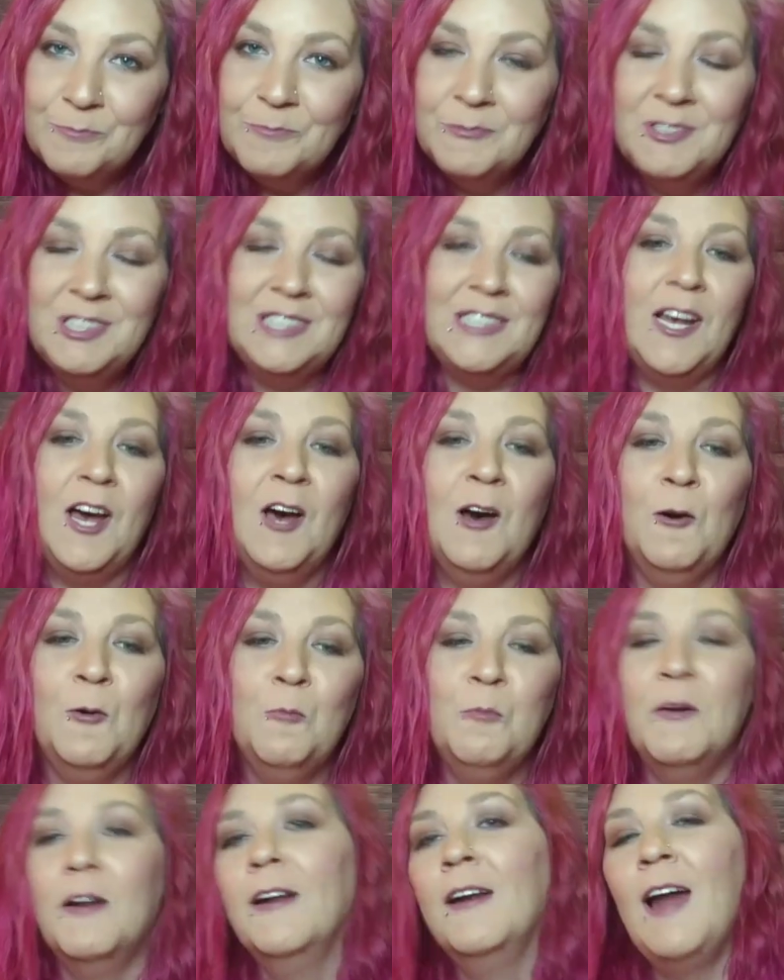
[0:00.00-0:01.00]
So,
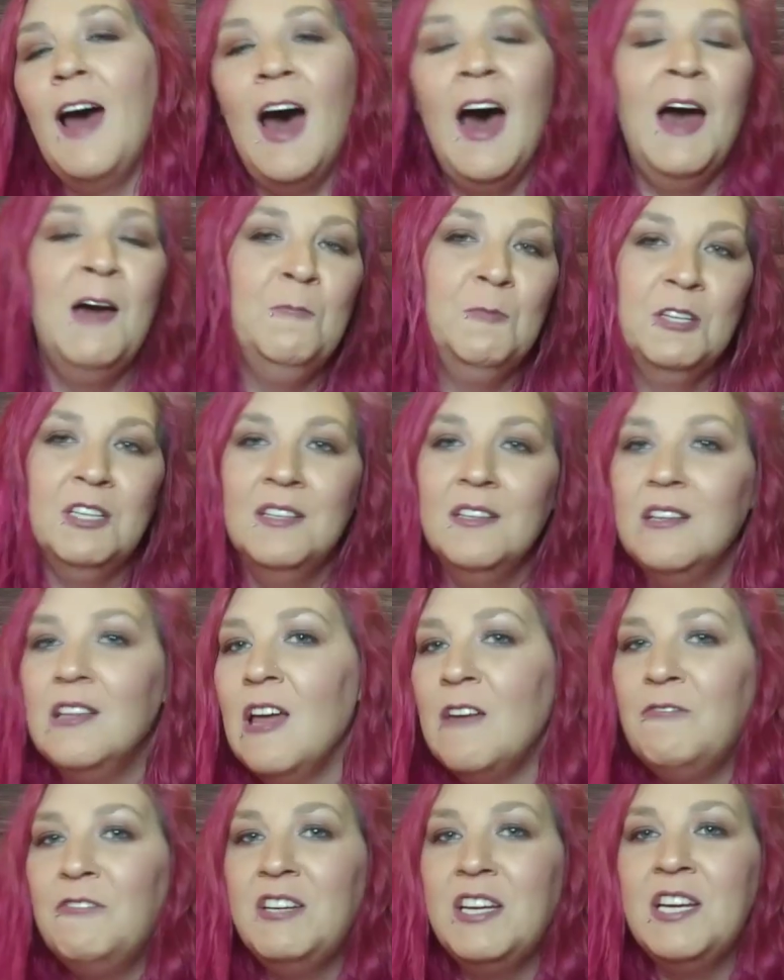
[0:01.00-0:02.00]
but I would
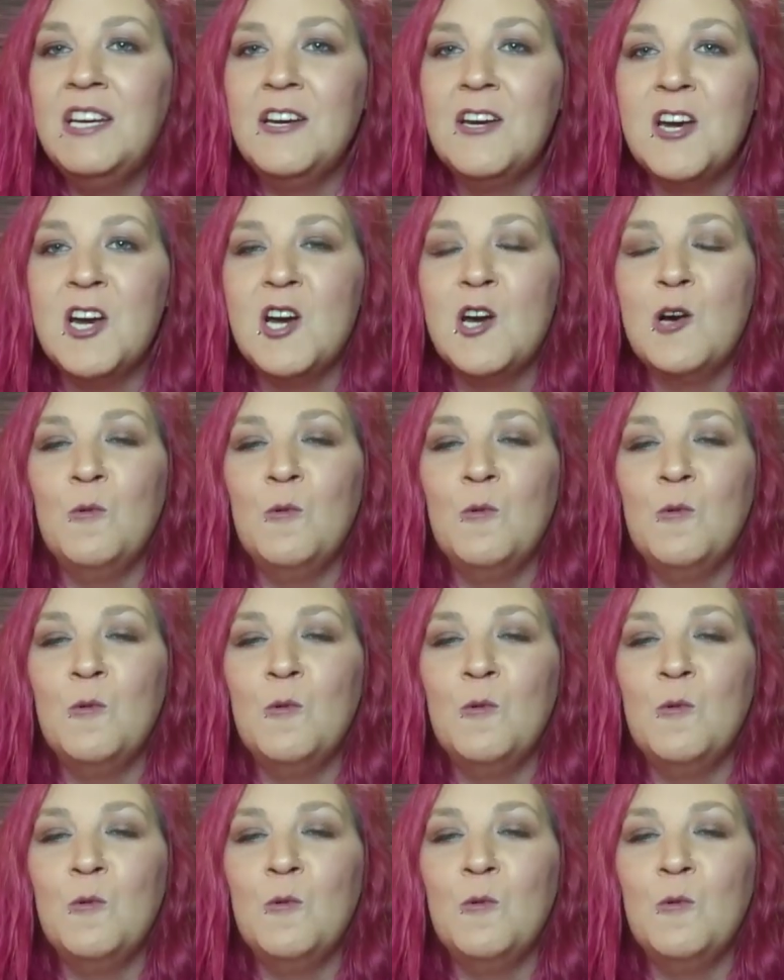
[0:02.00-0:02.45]
love to hear